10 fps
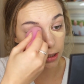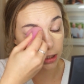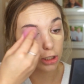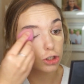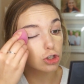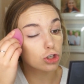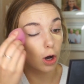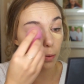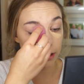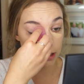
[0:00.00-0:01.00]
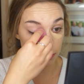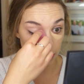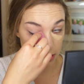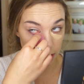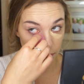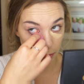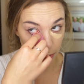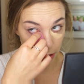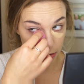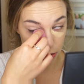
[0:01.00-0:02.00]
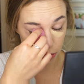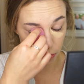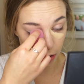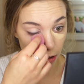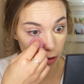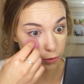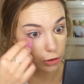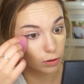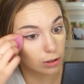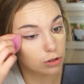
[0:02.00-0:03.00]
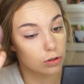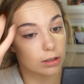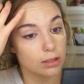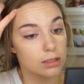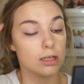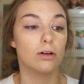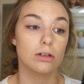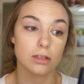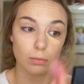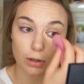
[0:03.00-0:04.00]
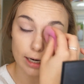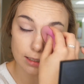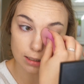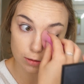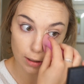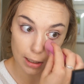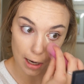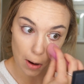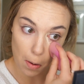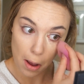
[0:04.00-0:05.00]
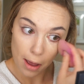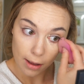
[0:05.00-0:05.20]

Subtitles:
Like it is so inexpensive compared to all the drugstore concealers and prices right now